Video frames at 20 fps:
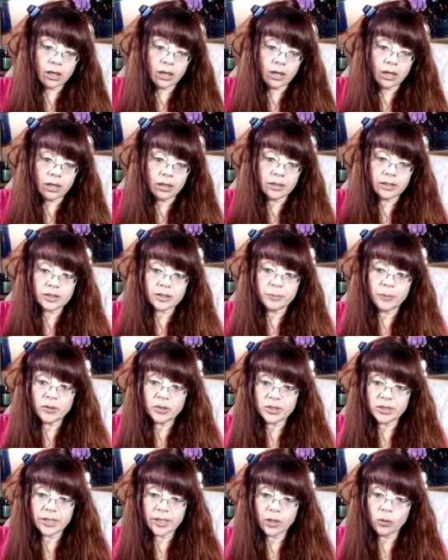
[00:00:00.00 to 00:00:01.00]
and it's
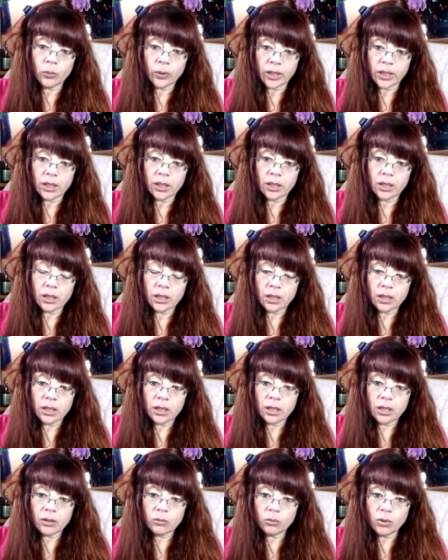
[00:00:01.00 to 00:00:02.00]
supposed to take a week.
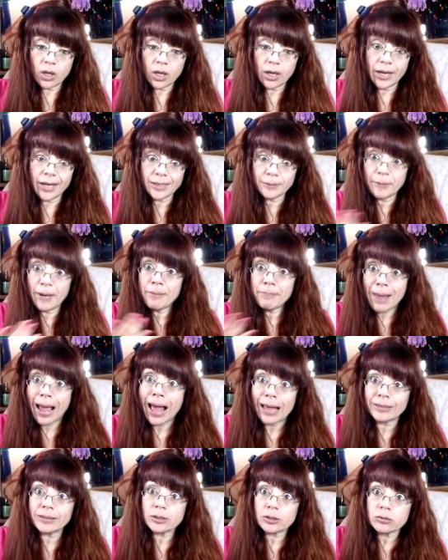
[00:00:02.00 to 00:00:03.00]
Well, it's been
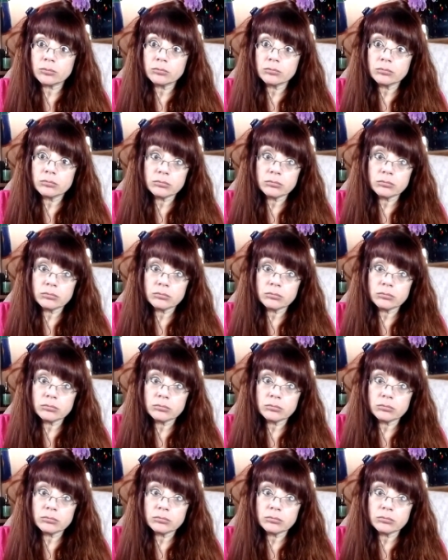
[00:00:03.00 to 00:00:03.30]
months!